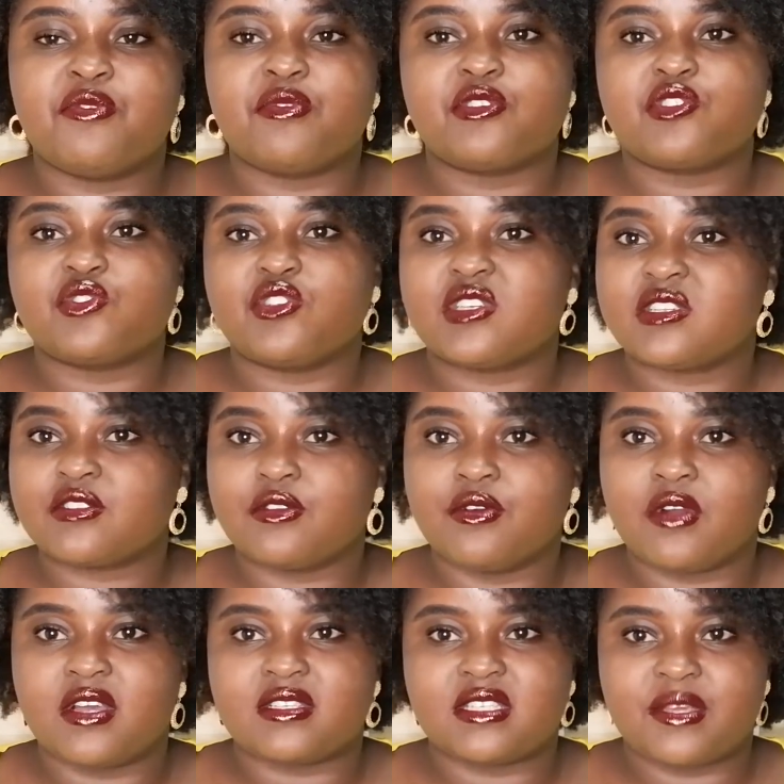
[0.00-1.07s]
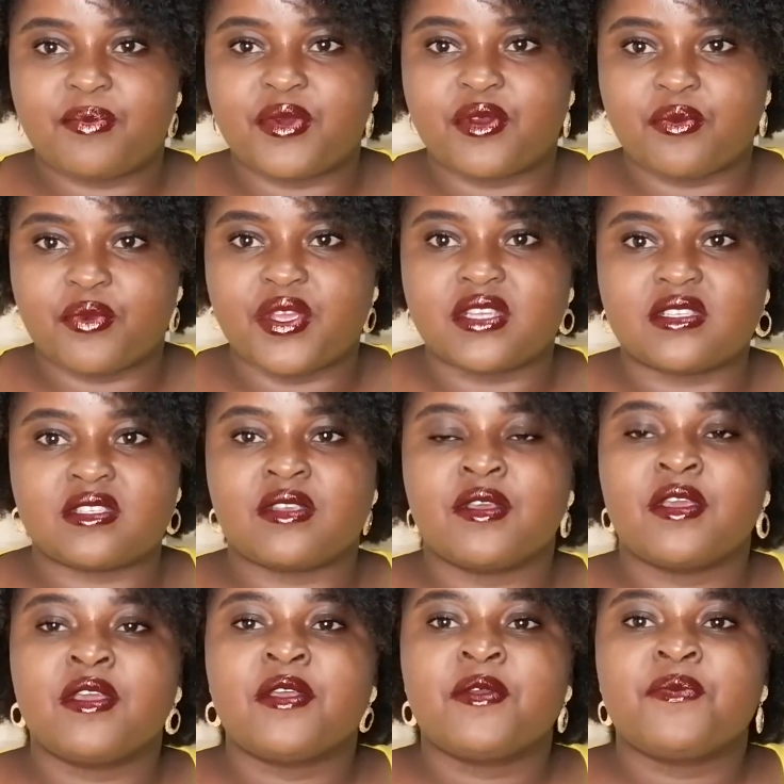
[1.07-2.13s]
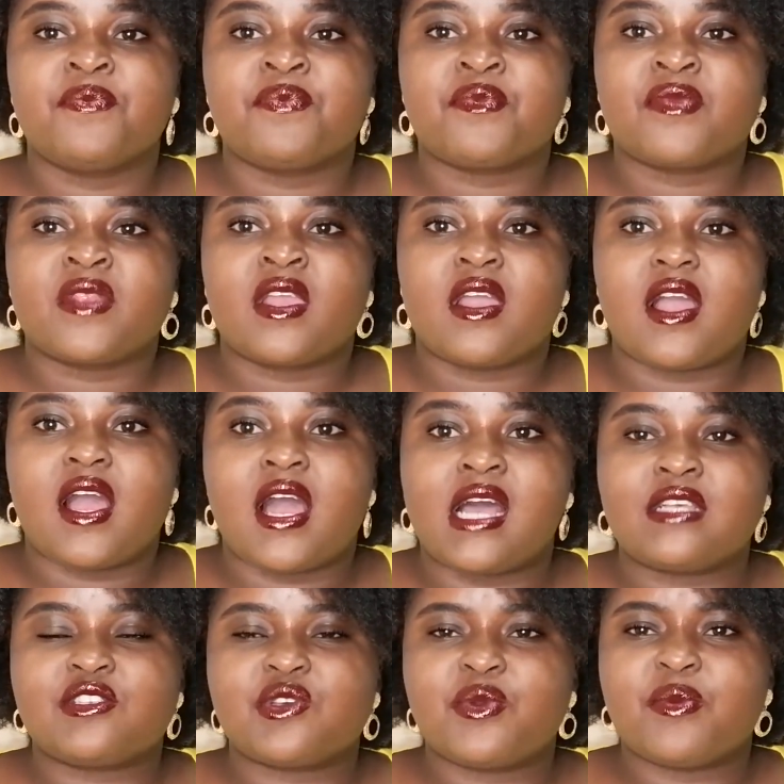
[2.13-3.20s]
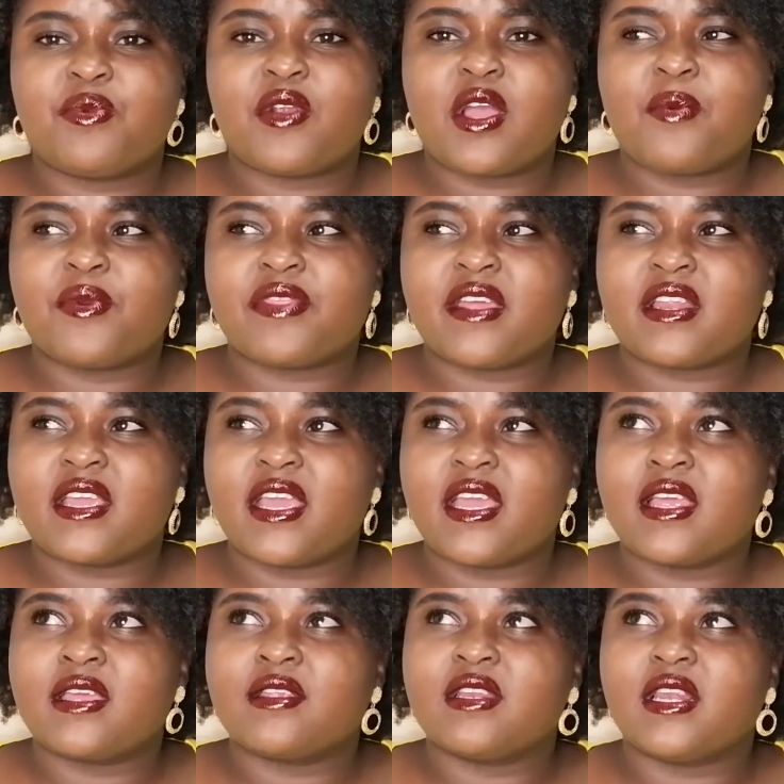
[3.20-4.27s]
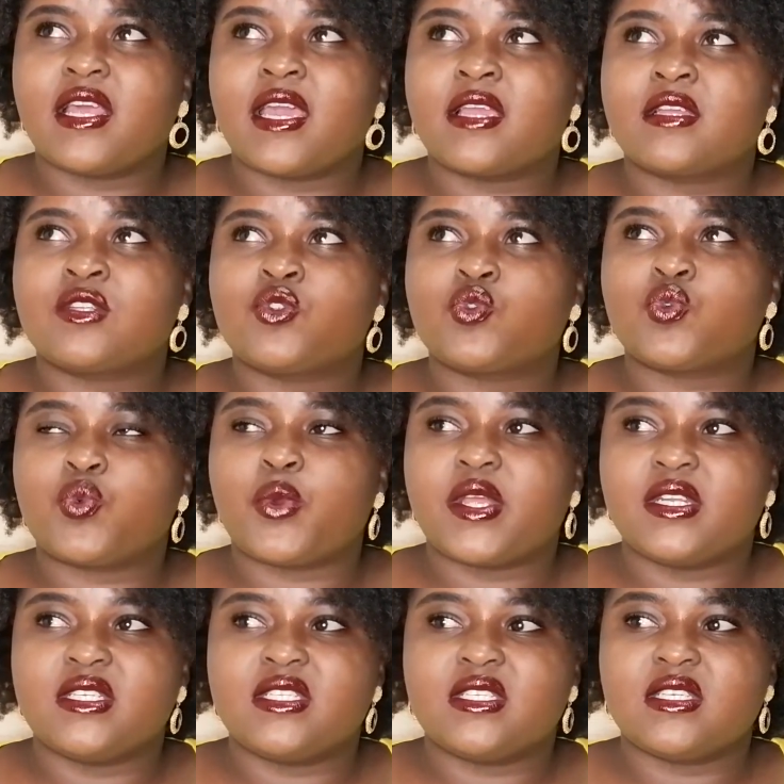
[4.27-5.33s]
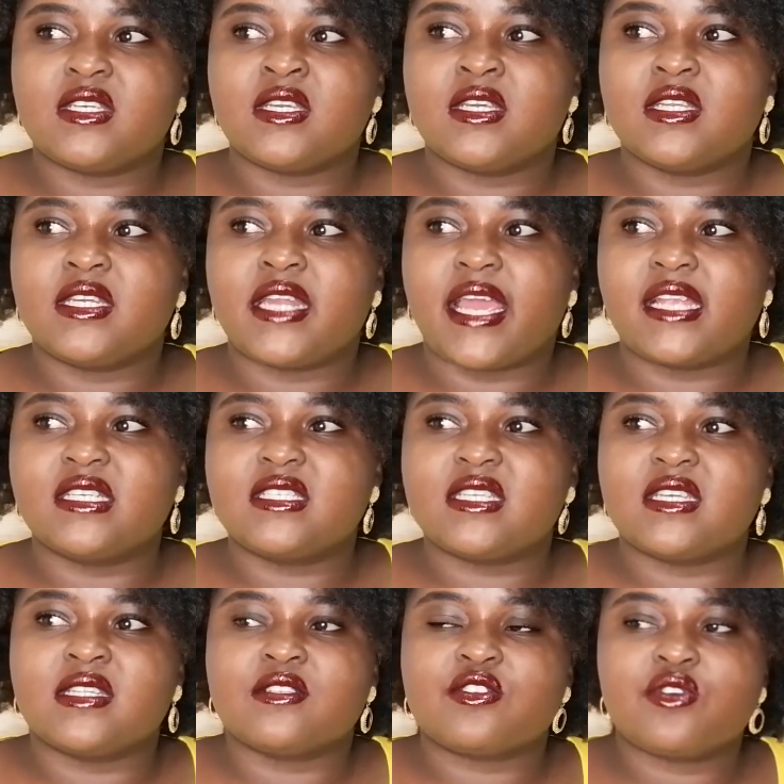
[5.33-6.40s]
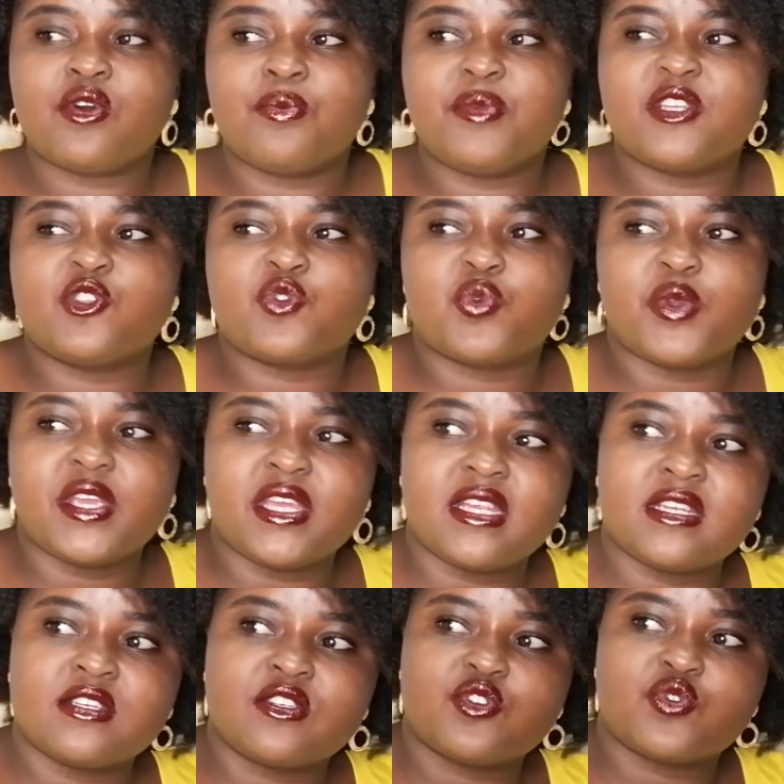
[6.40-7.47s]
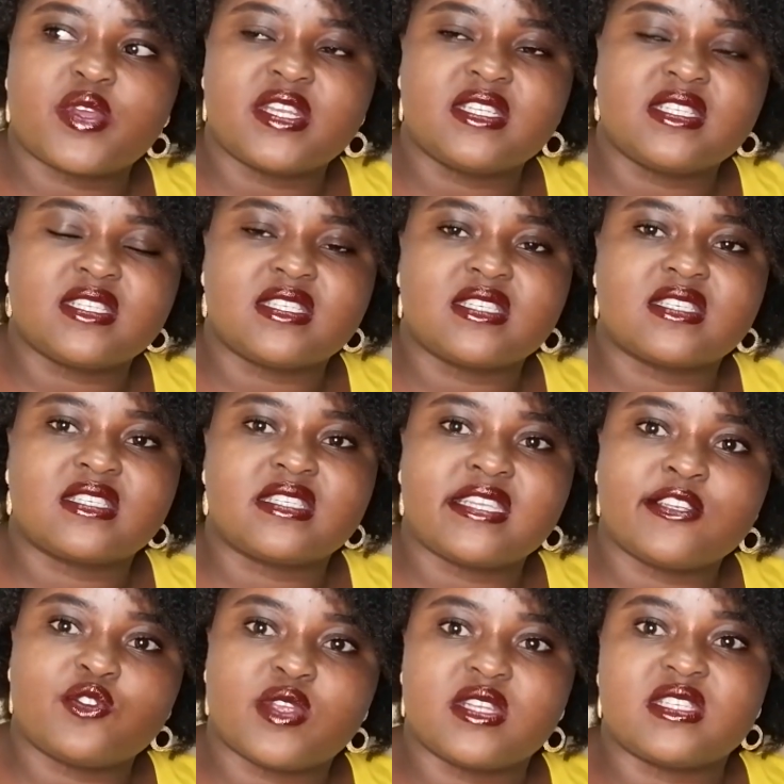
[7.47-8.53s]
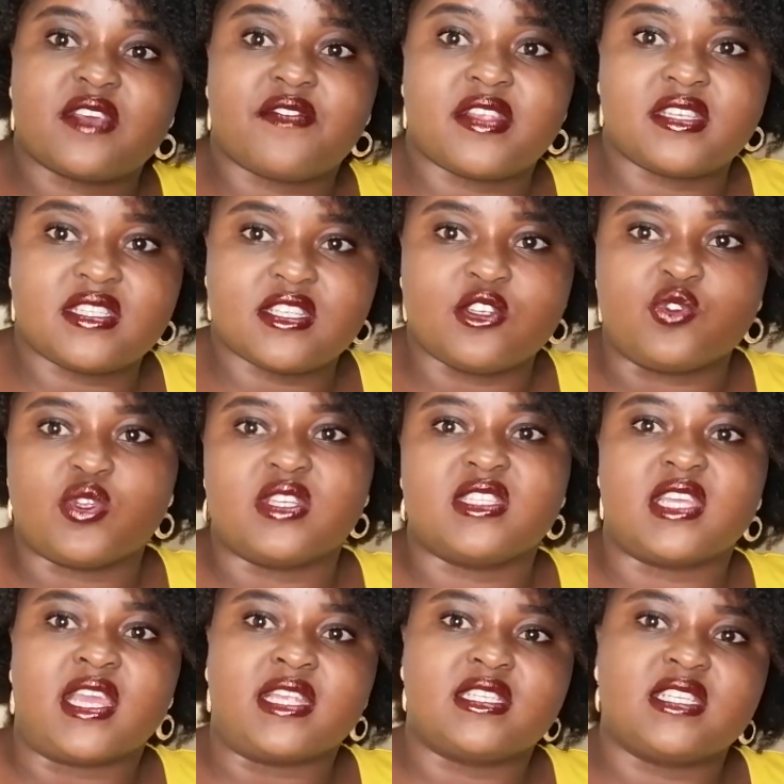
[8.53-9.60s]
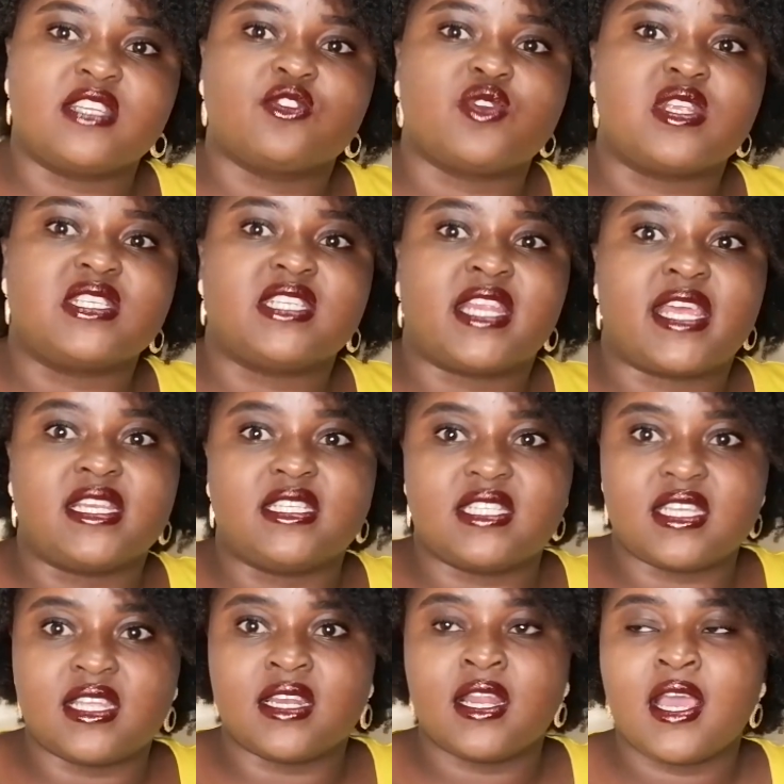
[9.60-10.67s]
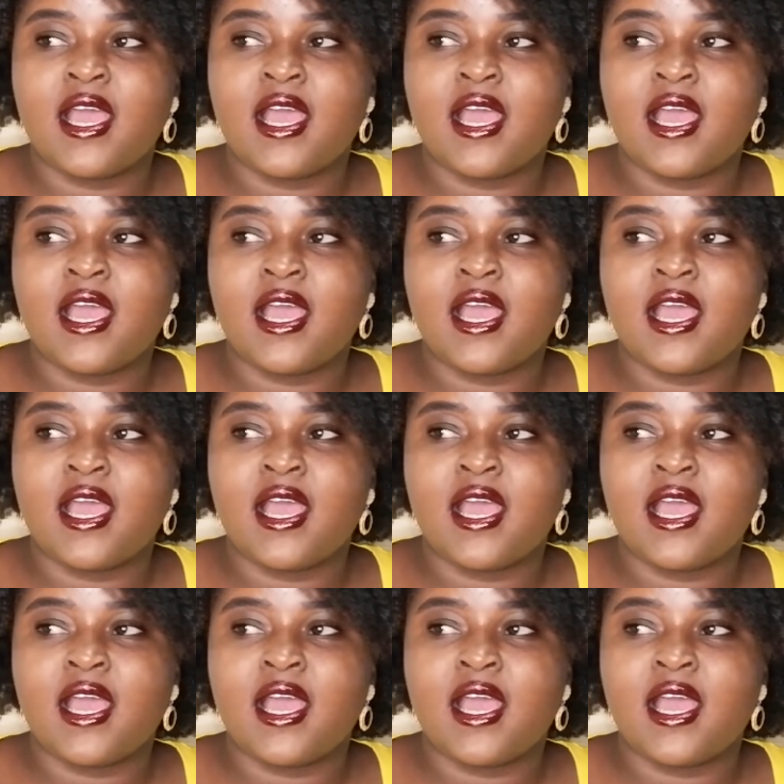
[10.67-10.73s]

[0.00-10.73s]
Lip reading: we should just go our separate ways. So we broke up with that guy in like 2019. So between 2016, 2017, 2018, 2019,